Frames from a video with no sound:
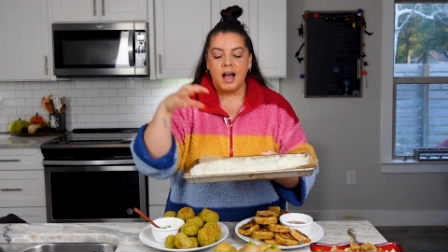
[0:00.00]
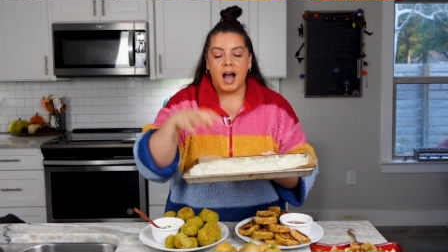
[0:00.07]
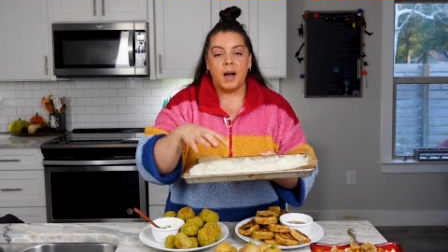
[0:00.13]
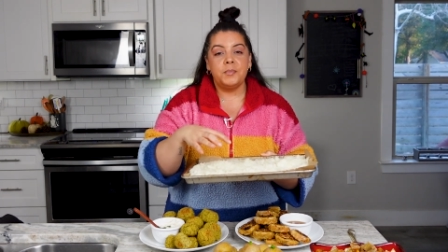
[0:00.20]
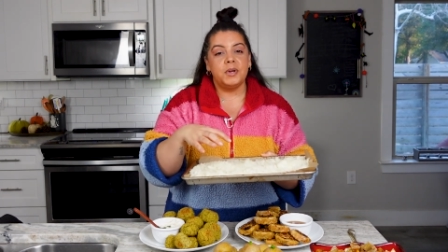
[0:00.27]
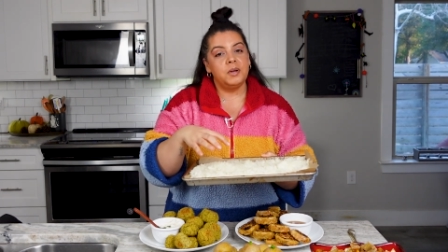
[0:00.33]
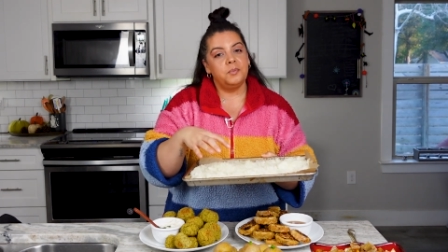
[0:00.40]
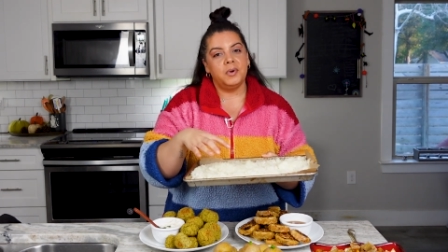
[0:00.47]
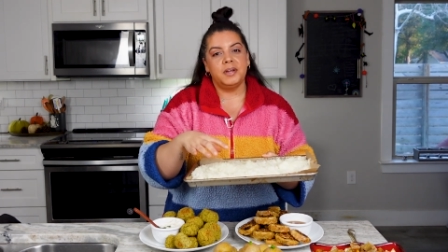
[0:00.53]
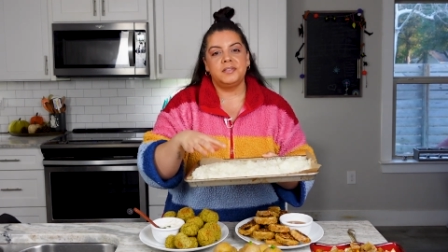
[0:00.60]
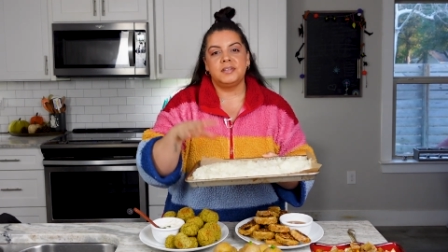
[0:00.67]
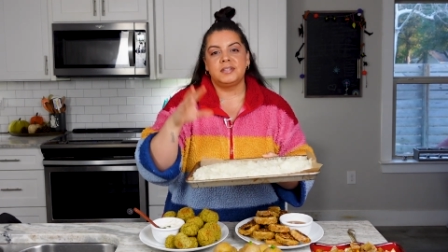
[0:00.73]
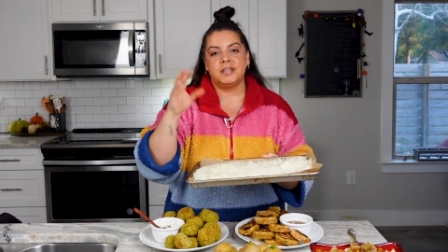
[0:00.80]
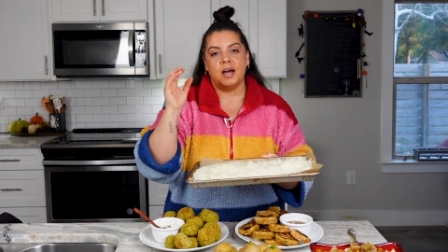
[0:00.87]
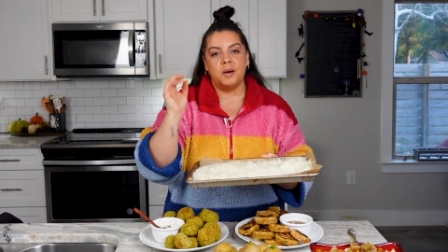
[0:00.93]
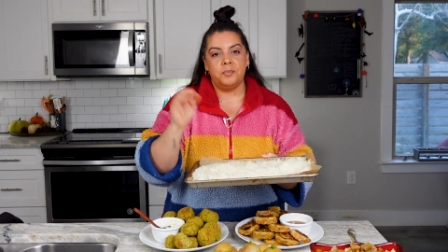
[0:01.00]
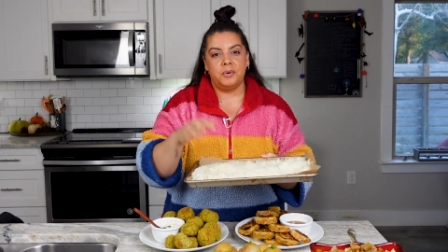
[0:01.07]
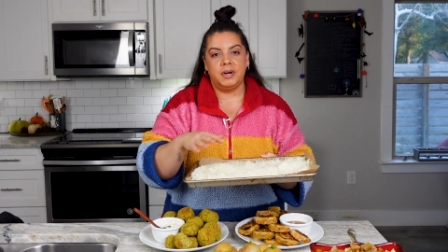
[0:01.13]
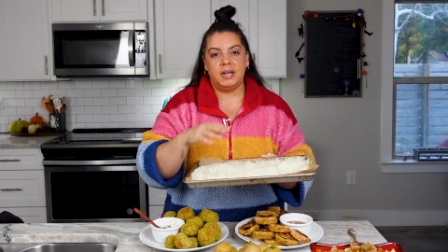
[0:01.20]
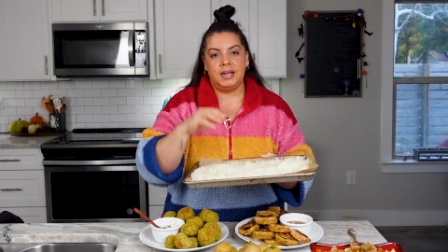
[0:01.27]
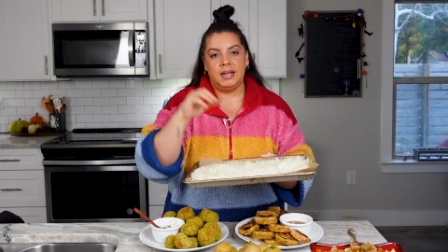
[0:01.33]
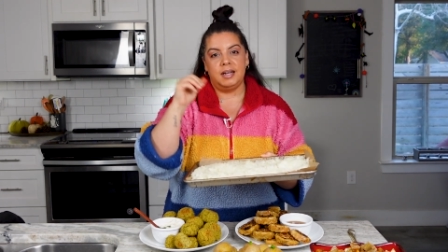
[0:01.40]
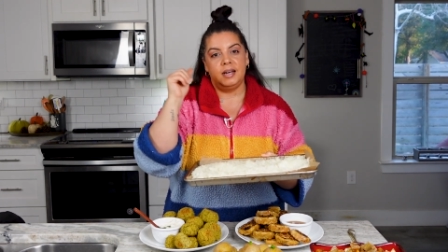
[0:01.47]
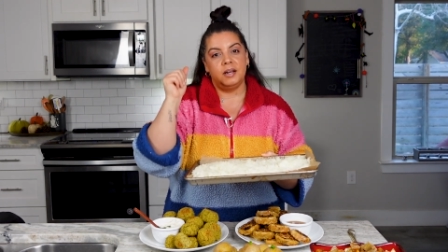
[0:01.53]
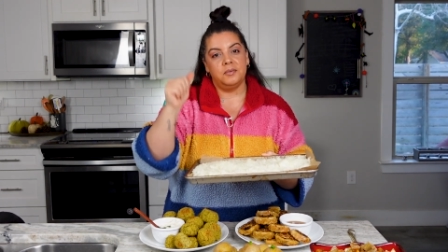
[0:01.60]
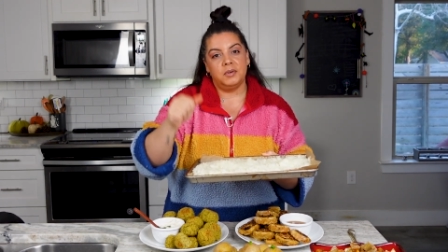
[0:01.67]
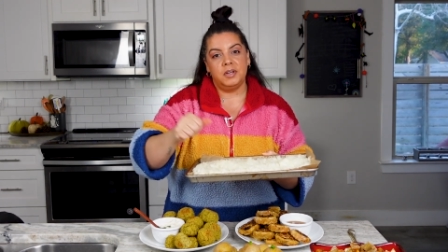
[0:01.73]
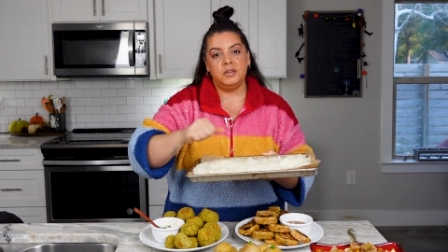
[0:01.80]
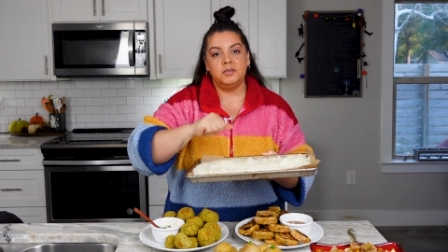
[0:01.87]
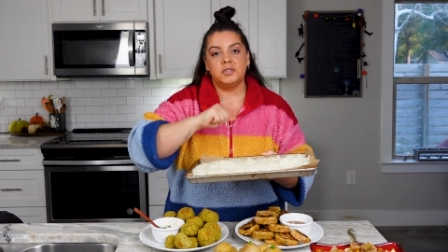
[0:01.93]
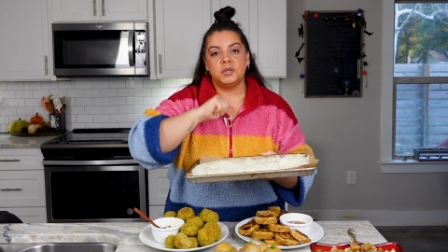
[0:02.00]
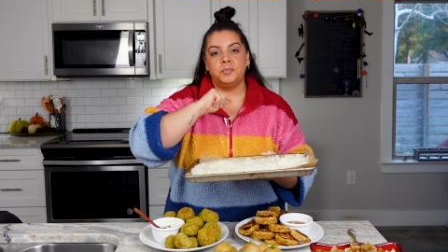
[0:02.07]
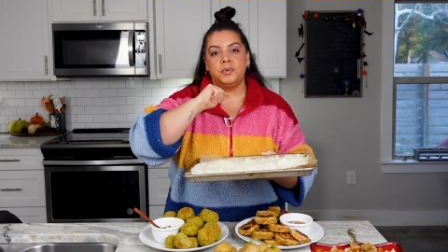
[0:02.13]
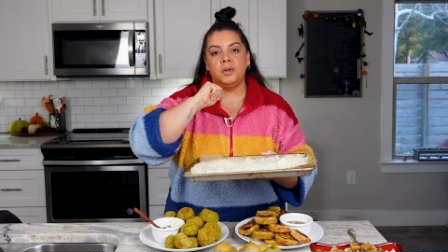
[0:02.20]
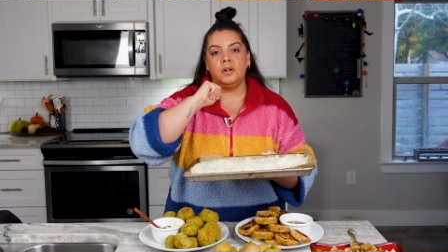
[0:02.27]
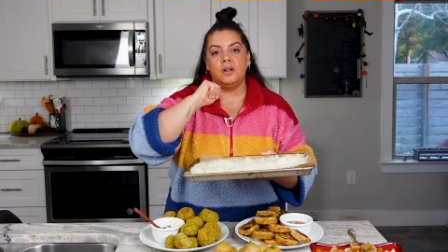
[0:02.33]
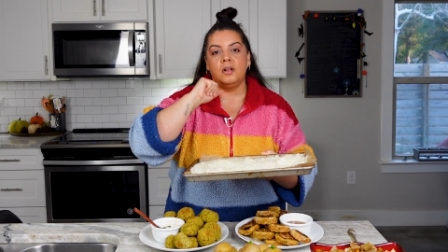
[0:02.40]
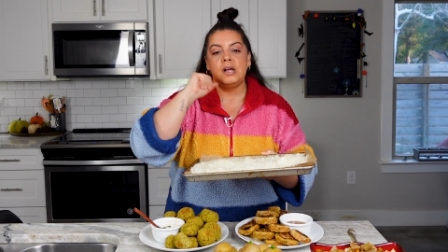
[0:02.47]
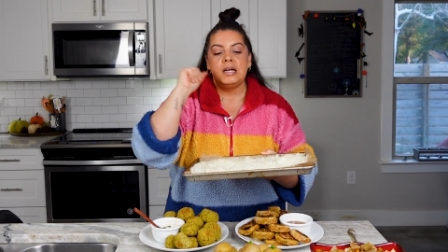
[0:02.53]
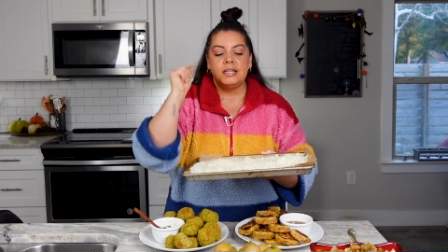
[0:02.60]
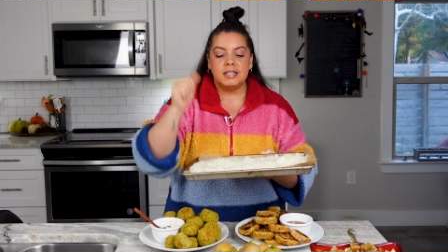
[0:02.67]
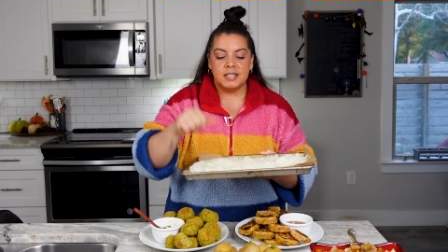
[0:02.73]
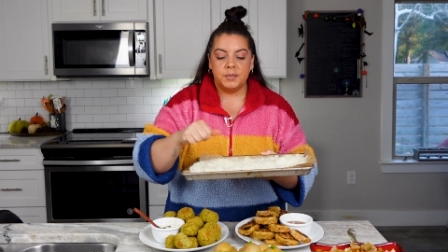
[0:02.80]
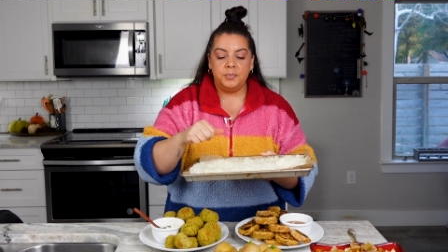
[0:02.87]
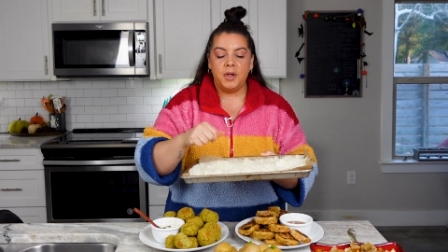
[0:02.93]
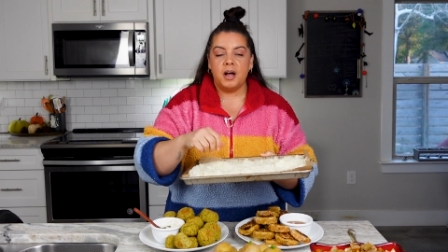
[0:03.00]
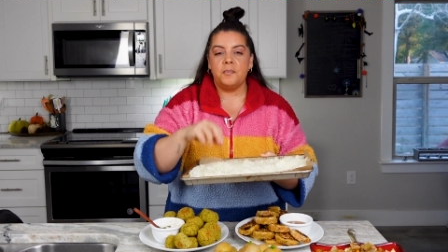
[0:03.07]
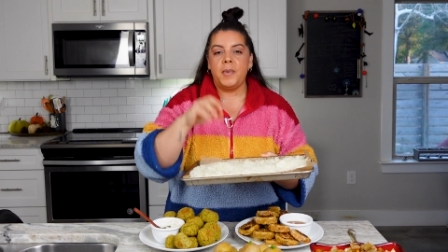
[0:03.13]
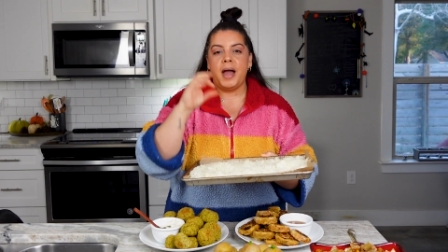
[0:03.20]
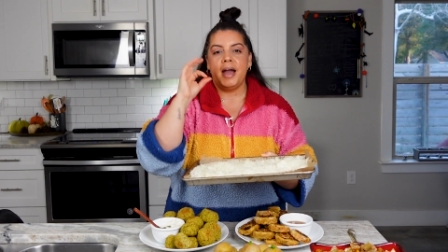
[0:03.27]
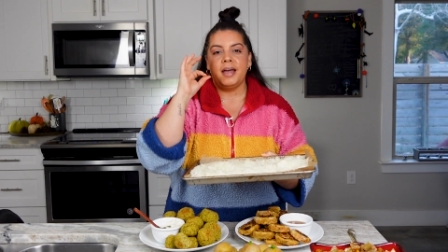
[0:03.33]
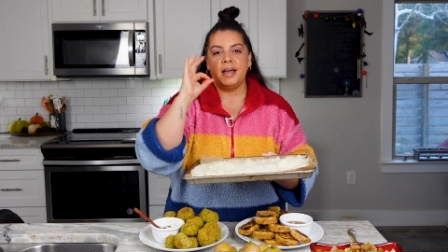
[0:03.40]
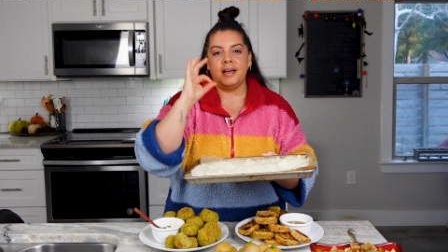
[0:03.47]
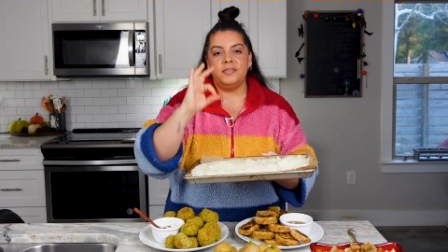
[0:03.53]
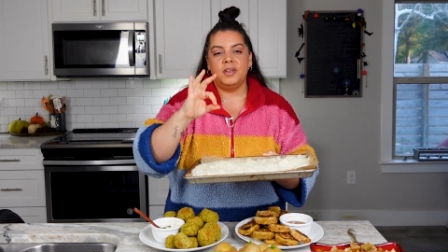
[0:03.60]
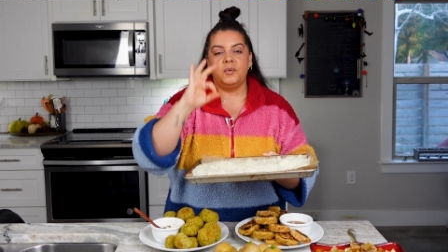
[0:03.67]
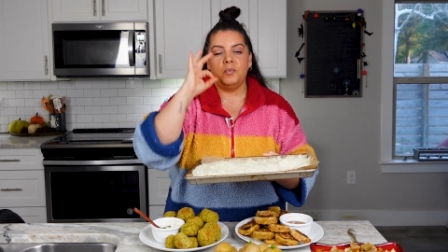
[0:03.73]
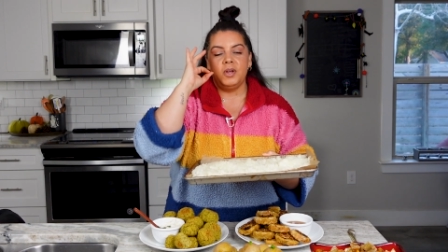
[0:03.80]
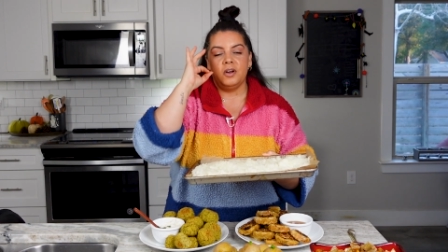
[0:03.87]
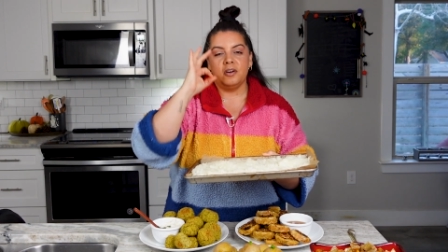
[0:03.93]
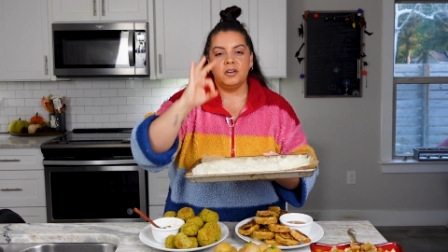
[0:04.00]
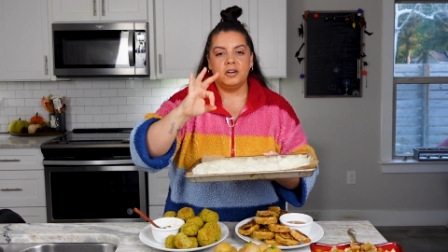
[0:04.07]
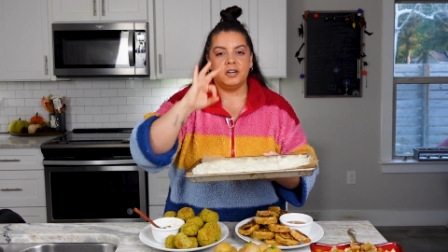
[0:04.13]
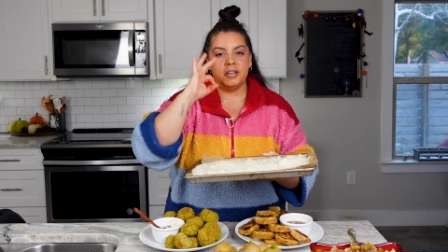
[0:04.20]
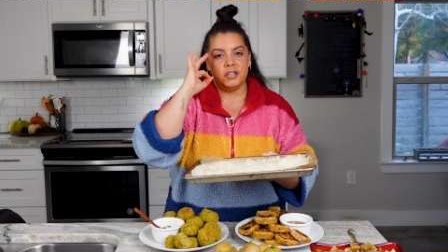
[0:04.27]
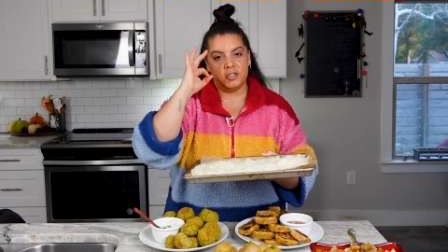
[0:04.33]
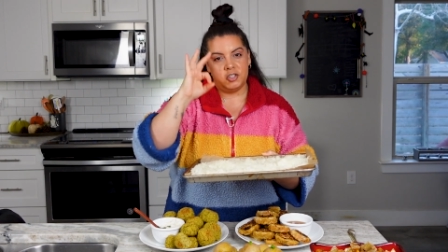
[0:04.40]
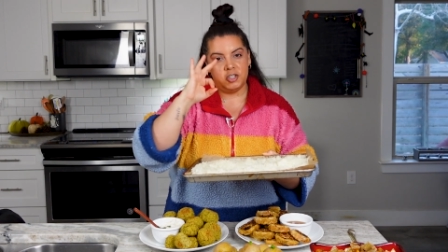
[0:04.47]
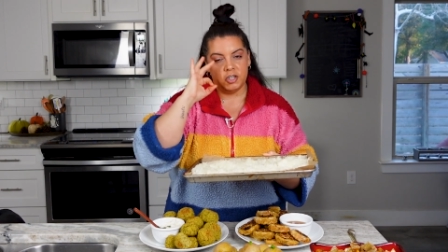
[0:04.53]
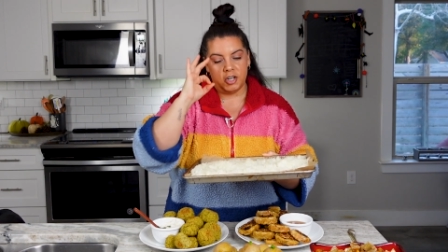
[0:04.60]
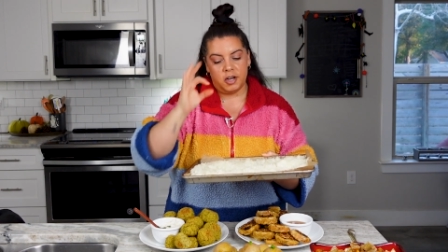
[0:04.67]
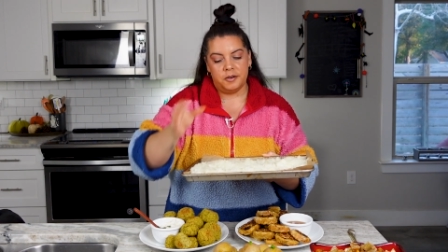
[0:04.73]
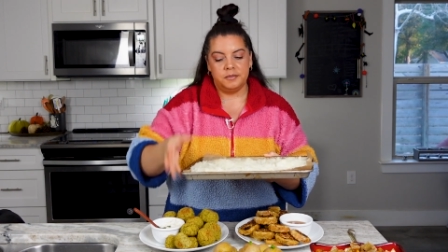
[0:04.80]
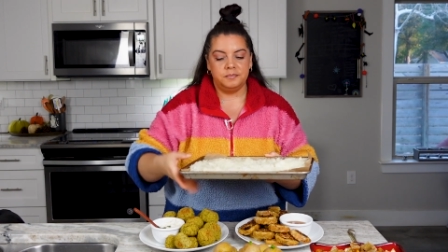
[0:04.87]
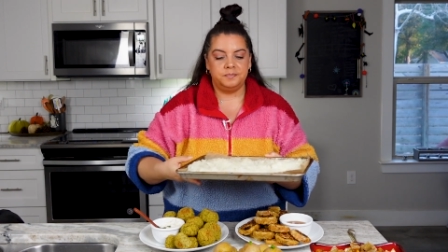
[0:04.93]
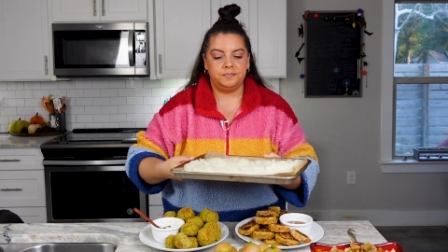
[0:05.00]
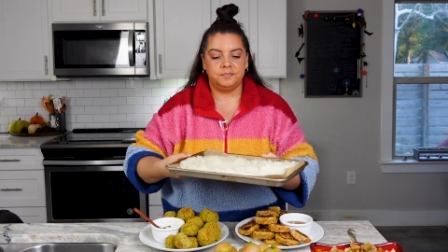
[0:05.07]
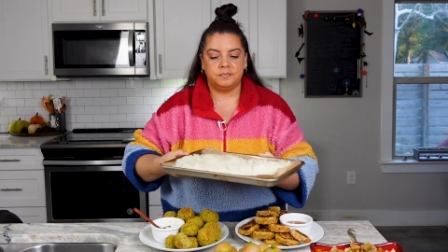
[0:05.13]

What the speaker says: I'm gonna break this up, put it in a reusable Ziploc bag, and then we are good to go.